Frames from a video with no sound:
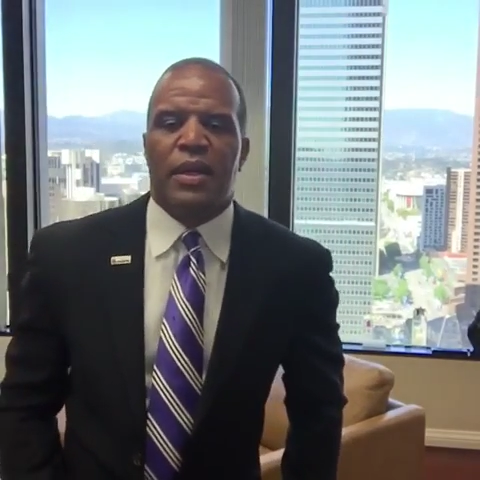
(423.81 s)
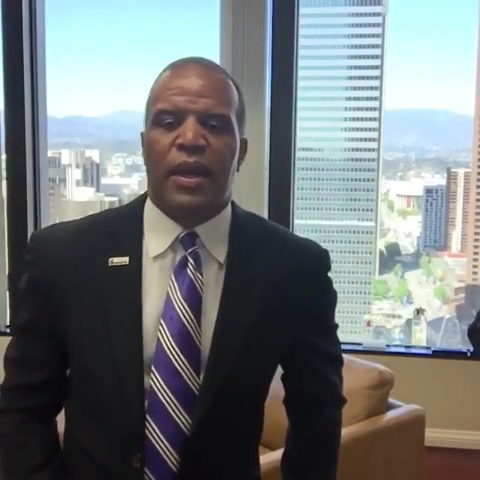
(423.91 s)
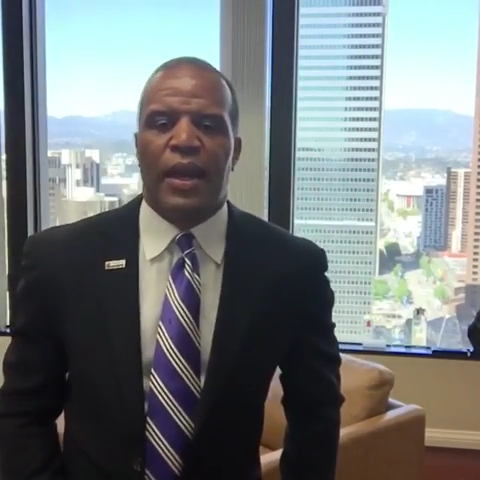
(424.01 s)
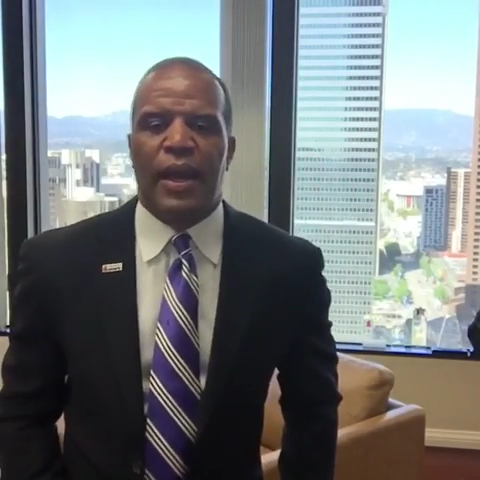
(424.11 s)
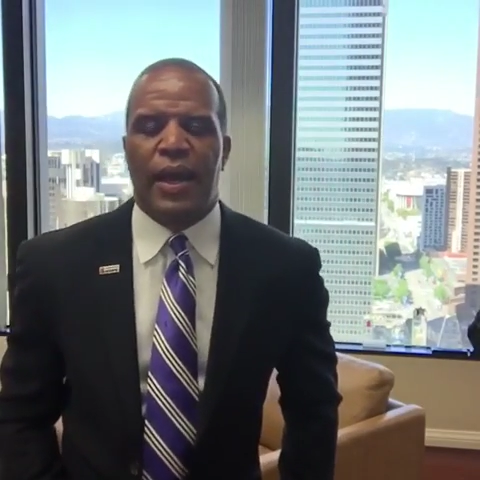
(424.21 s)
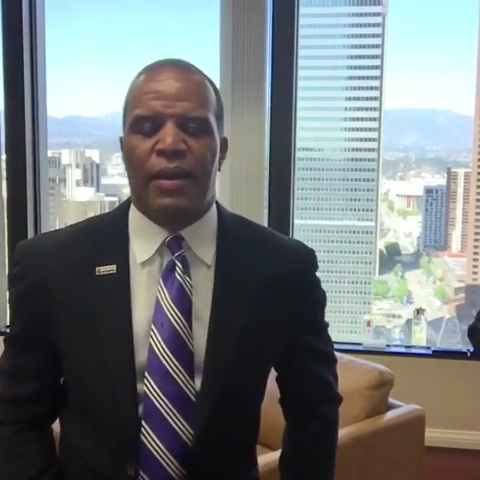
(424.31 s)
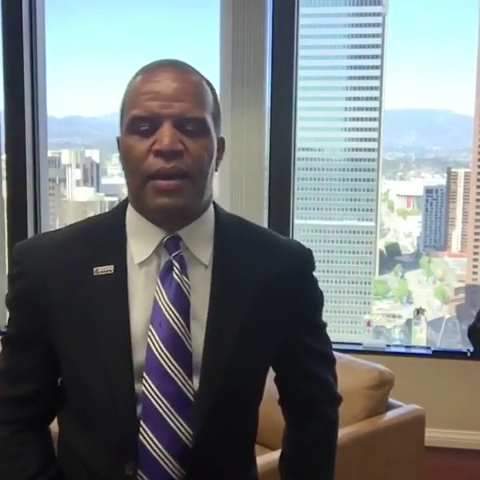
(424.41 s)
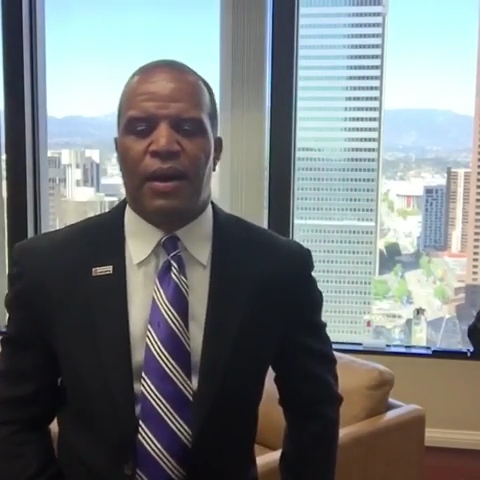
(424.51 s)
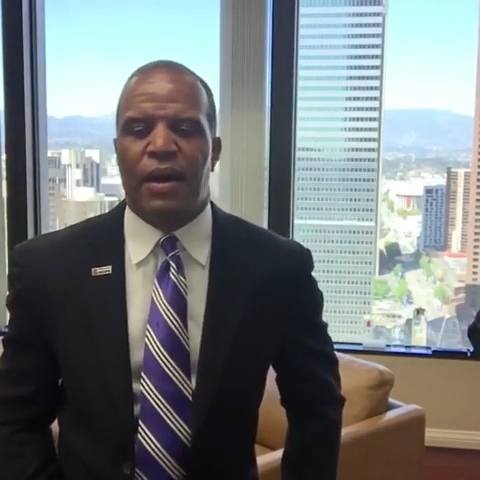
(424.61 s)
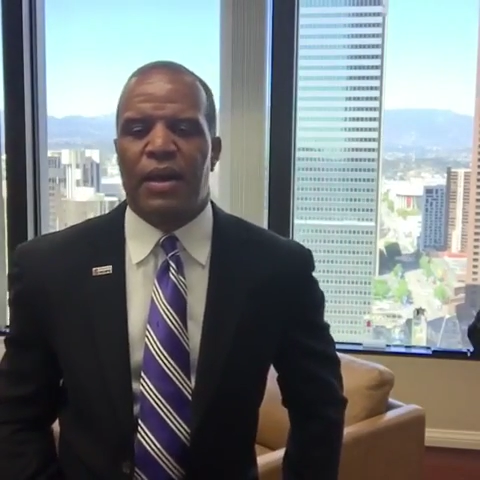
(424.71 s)
And
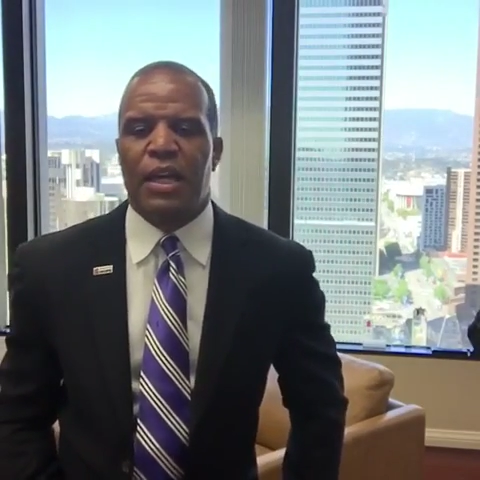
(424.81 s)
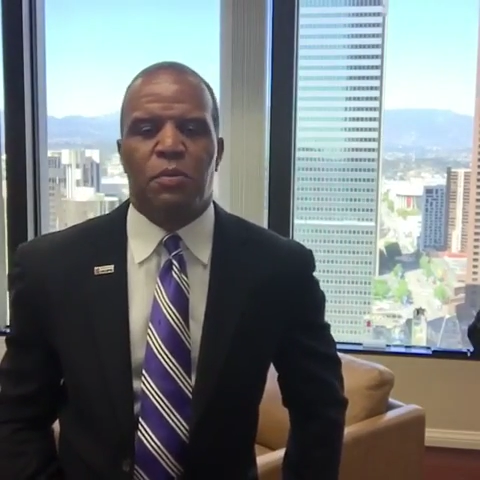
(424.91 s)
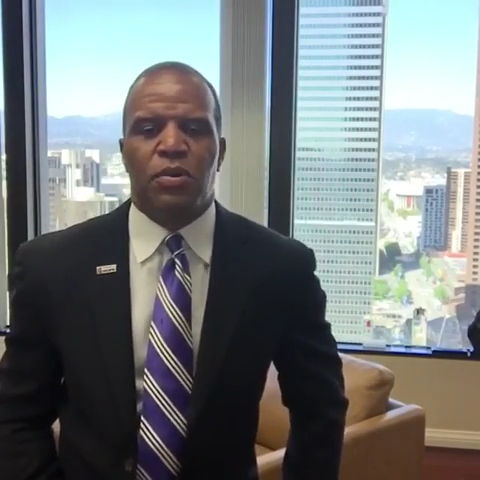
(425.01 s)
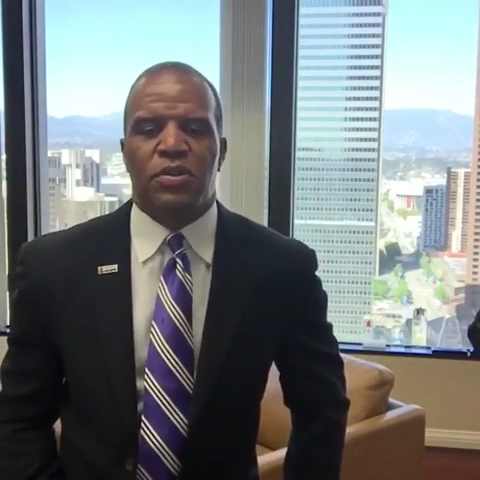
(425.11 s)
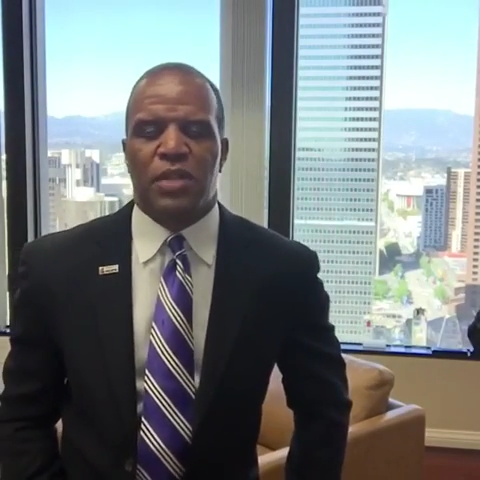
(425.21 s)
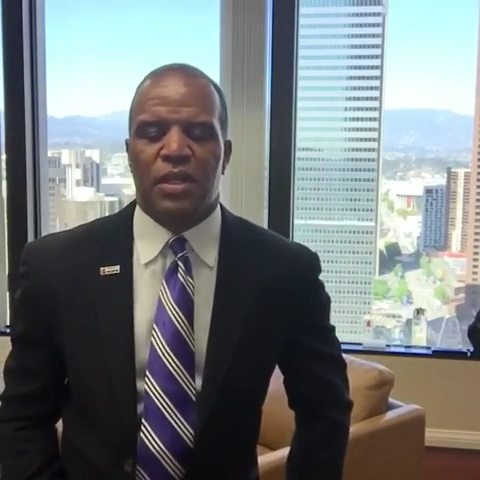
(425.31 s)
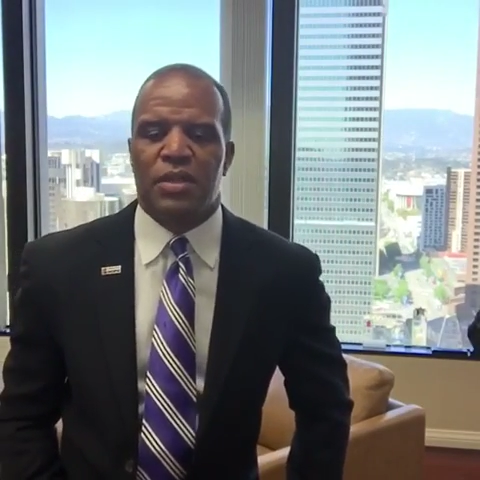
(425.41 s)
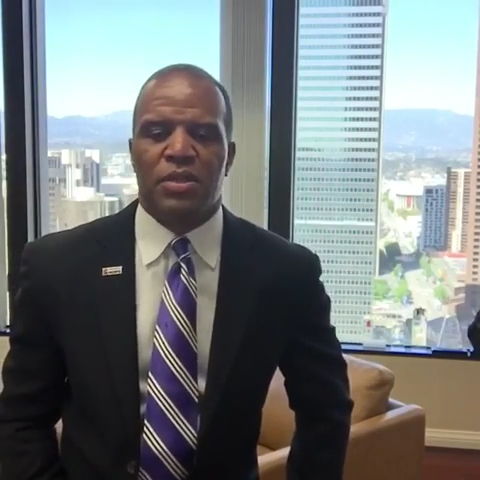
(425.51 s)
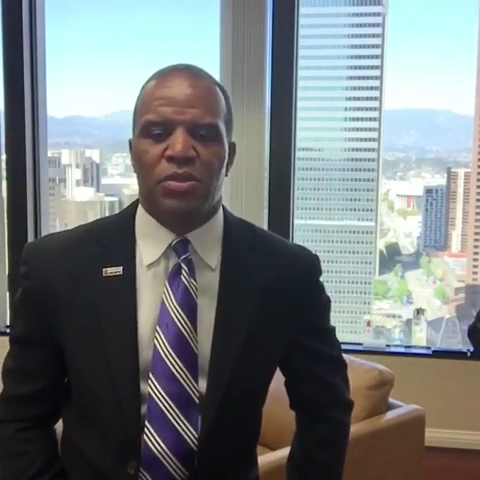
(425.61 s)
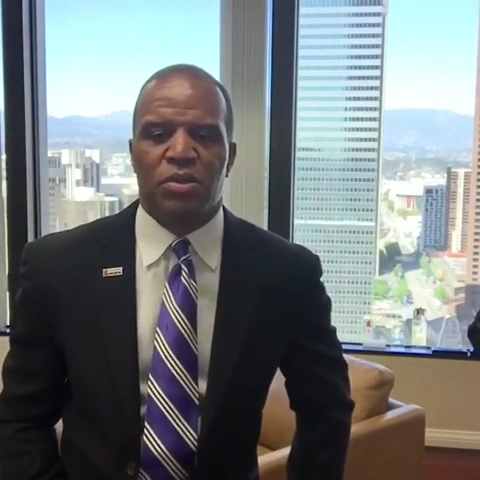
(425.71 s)
he pulls
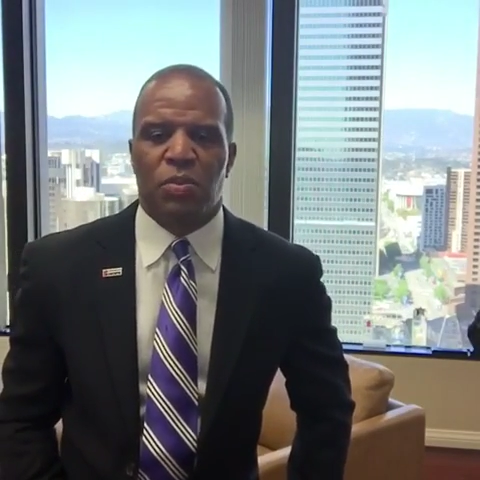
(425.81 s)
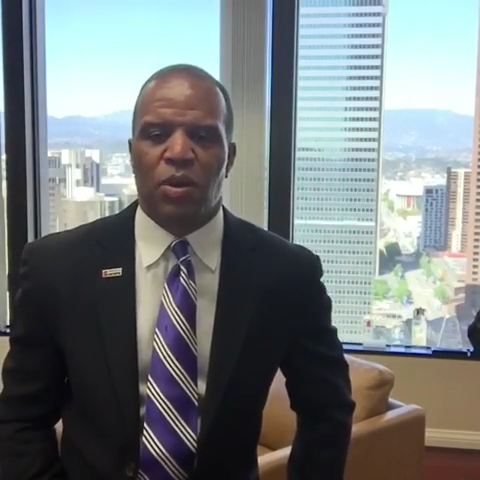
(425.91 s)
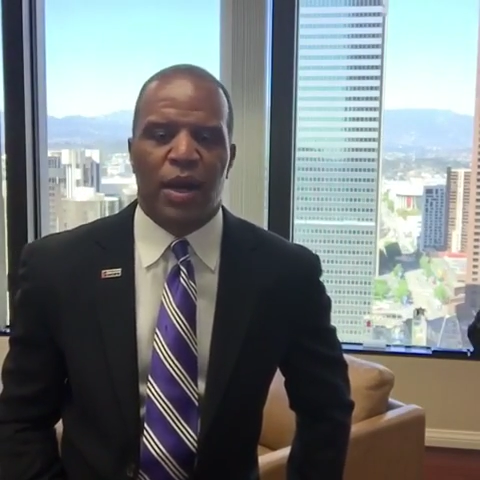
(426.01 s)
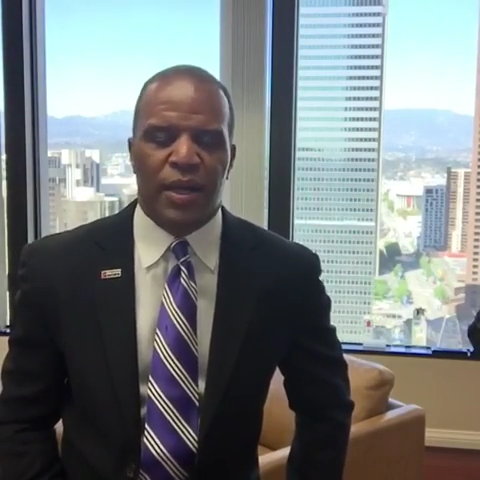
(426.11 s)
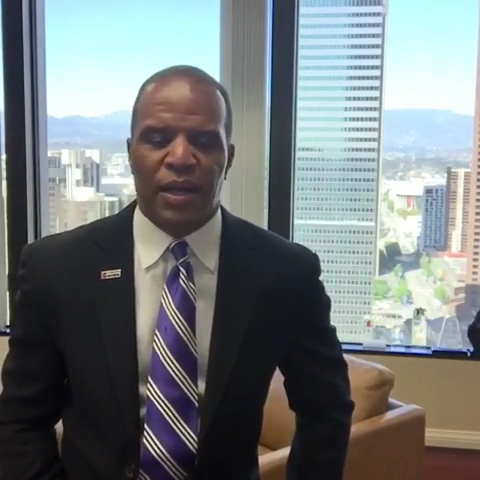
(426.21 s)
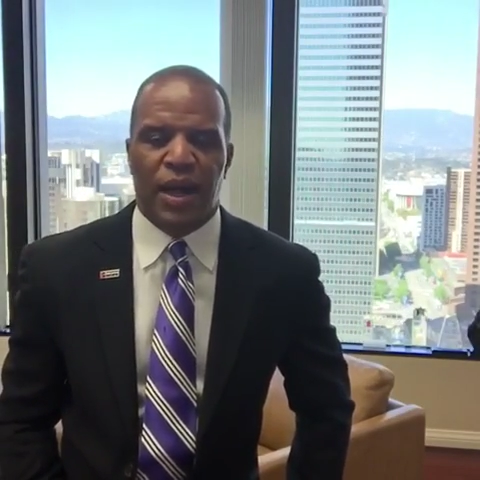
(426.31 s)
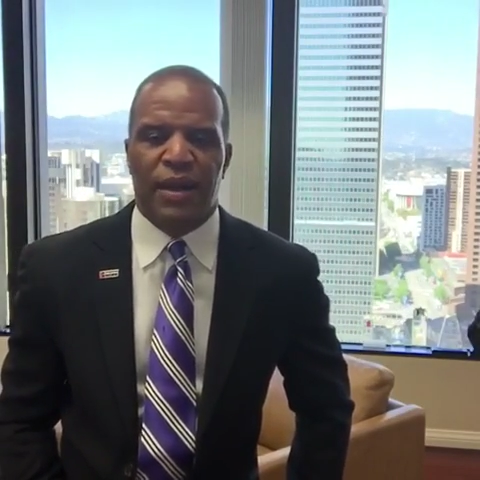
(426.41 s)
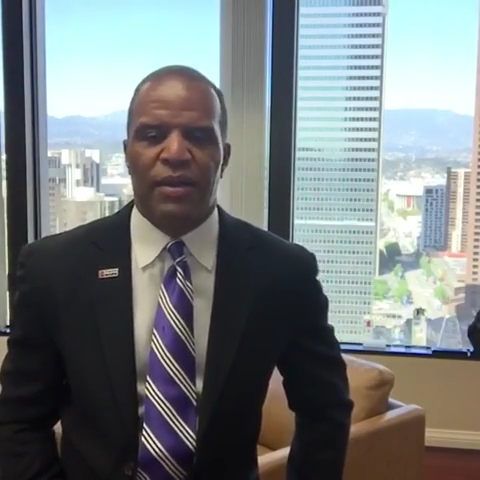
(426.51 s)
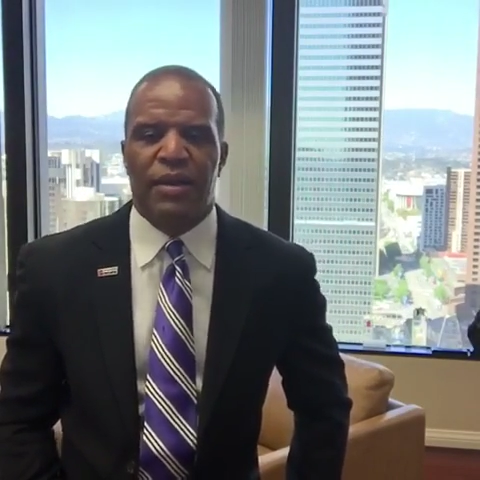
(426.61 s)
into the parking lot